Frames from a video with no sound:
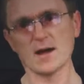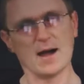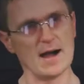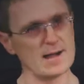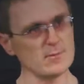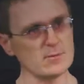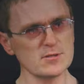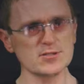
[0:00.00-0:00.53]

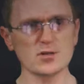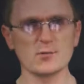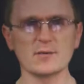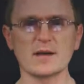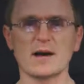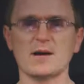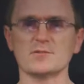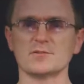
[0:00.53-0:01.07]
I will show
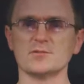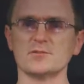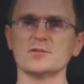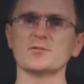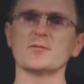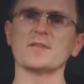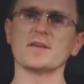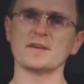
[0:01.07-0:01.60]
you how to do
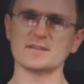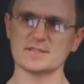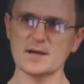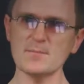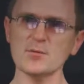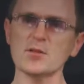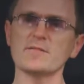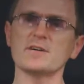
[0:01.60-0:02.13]
it with the
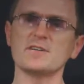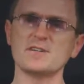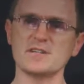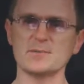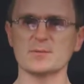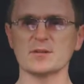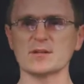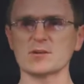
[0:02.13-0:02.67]
example of a
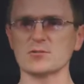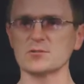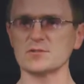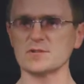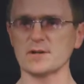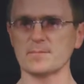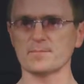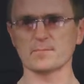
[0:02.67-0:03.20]
TP-Link
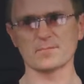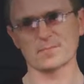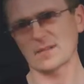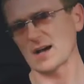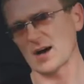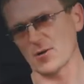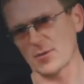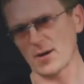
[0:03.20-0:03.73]
router.
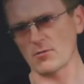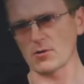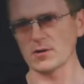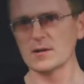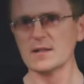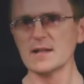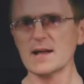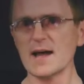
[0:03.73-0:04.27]

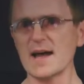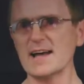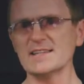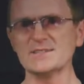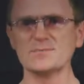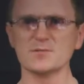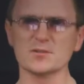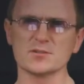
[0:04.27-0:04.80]
However,
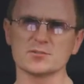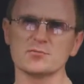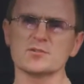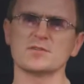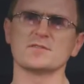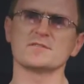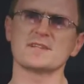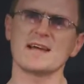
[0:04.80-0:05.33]
as most
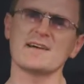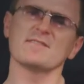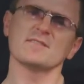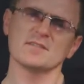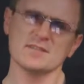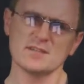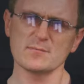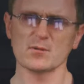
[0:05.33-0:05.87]
routers
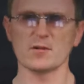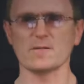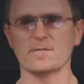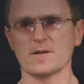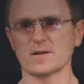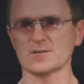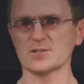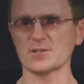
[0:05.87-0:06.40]
have similar
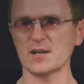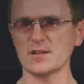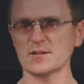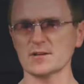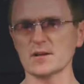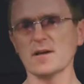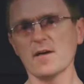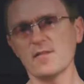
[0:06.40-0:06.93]

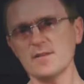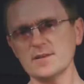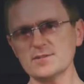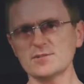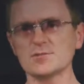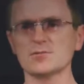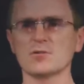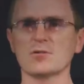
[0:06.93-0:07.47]
functionality, this
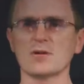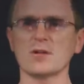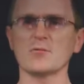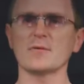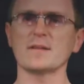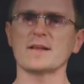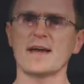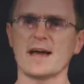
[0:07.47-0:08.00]
tutorial
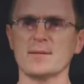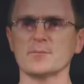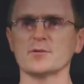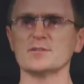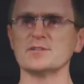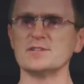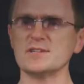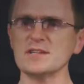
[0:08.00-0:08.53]
will help
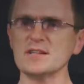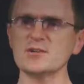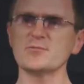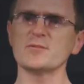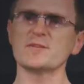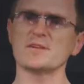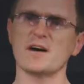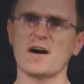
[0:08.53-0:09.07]
you
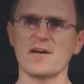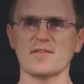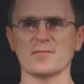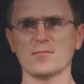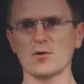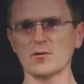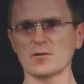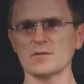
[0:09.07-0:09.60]
dealing with other
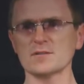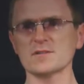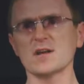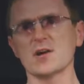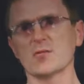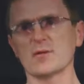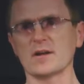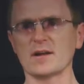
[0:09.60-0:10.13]
models
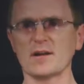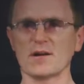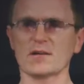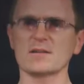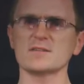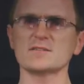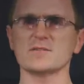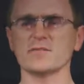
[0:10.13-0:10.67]

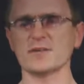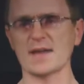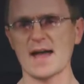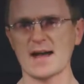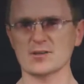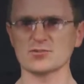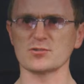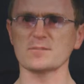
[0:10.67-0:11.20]
regardless of the
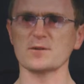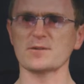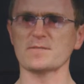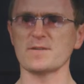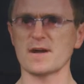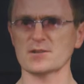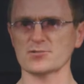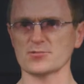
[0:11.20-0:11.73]
actual
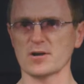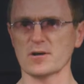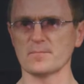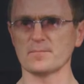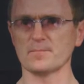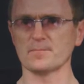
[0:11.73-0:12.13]
manufacturer.